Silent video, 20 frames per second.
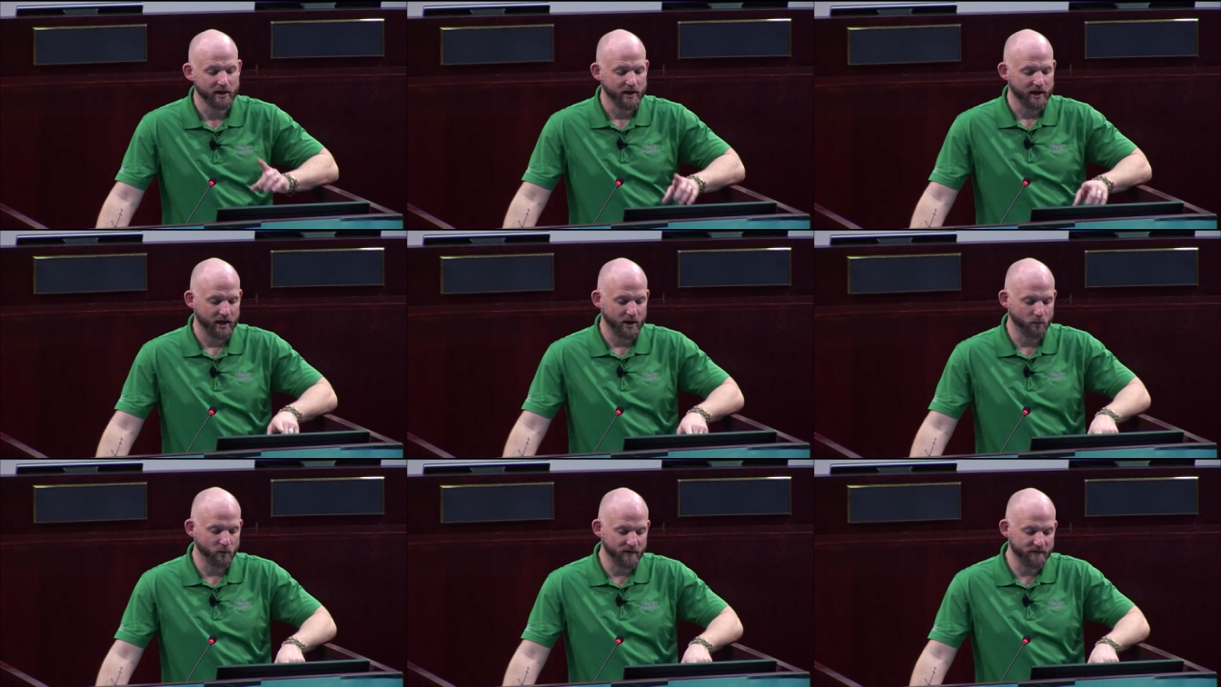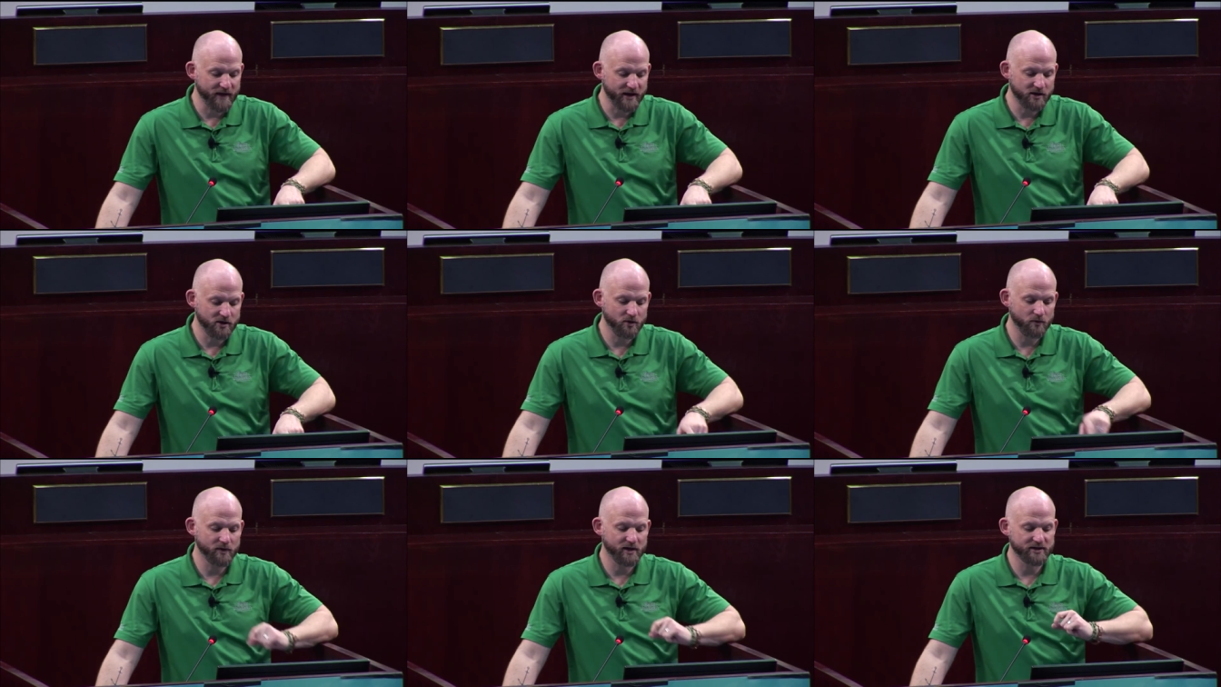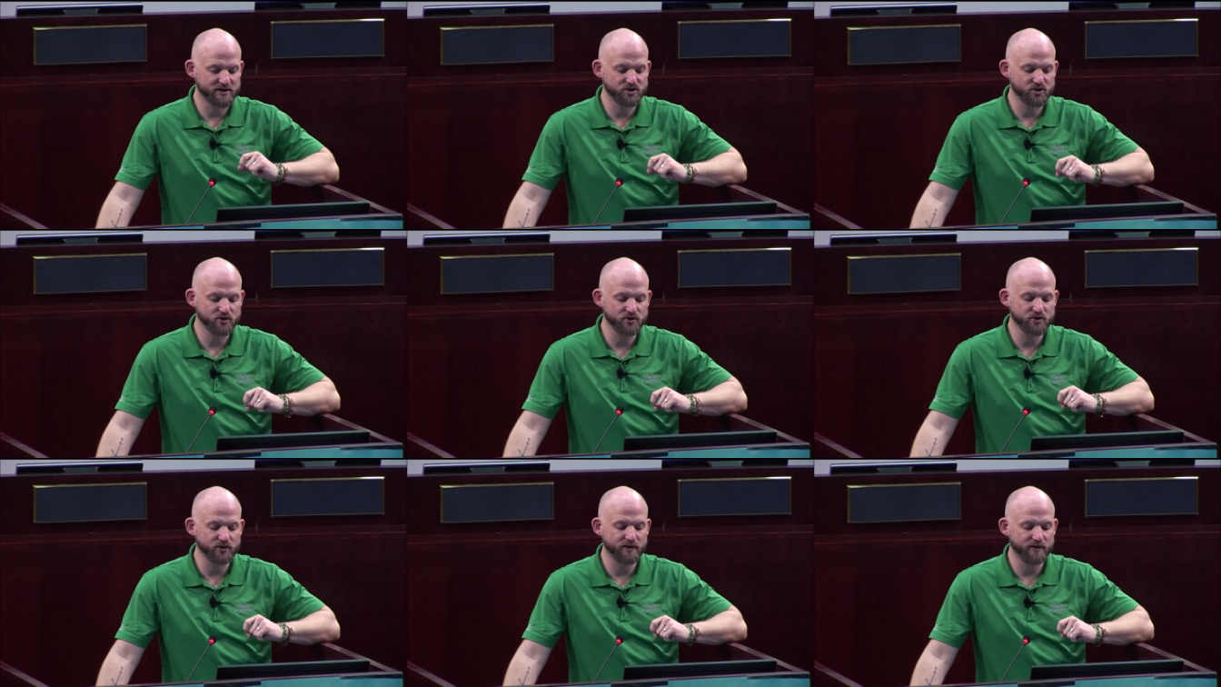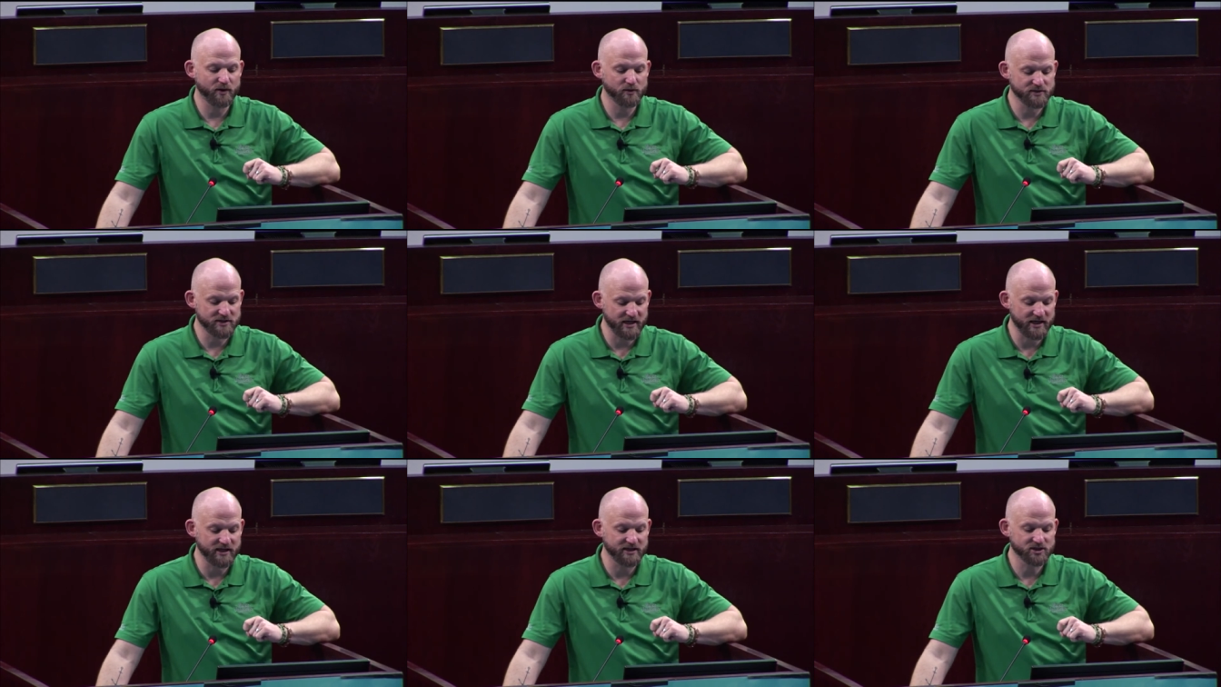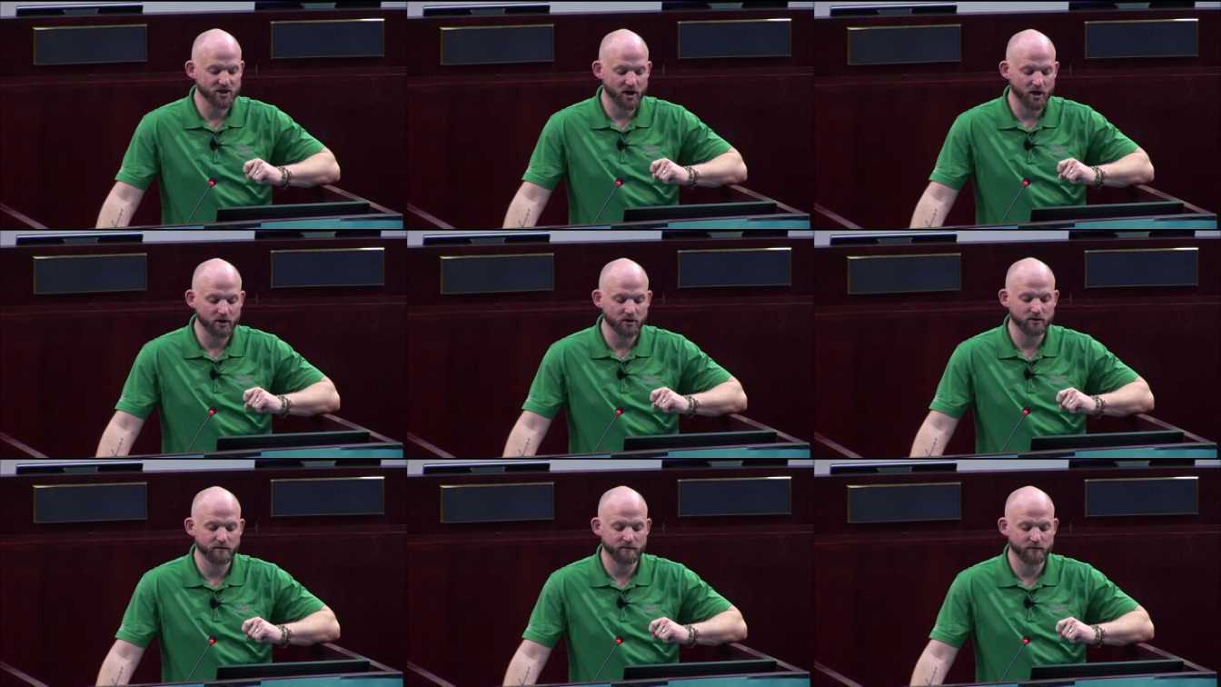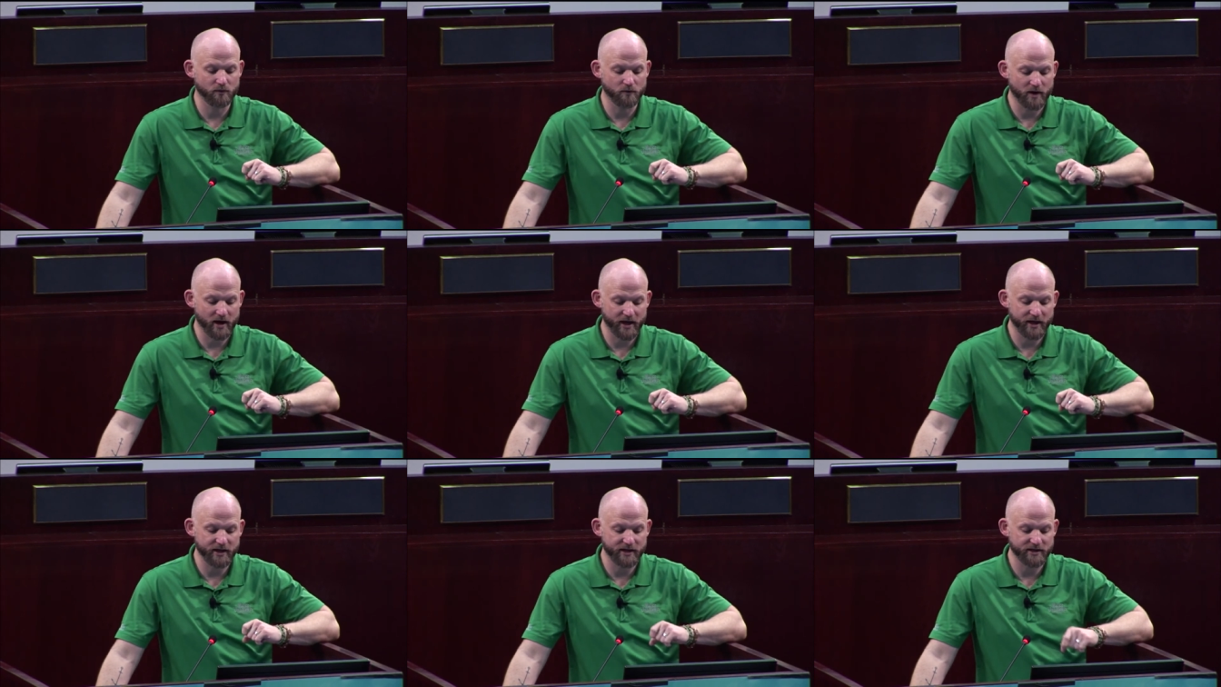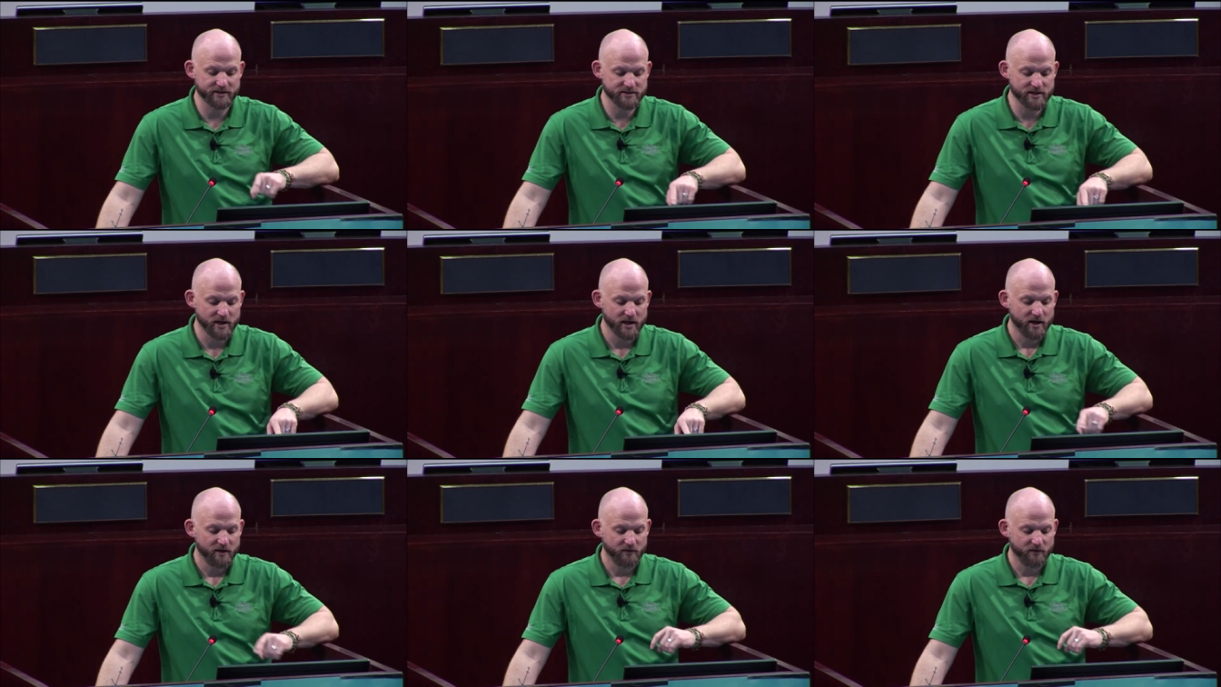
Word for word: And when they do it, it's usually those heat tolerant varieties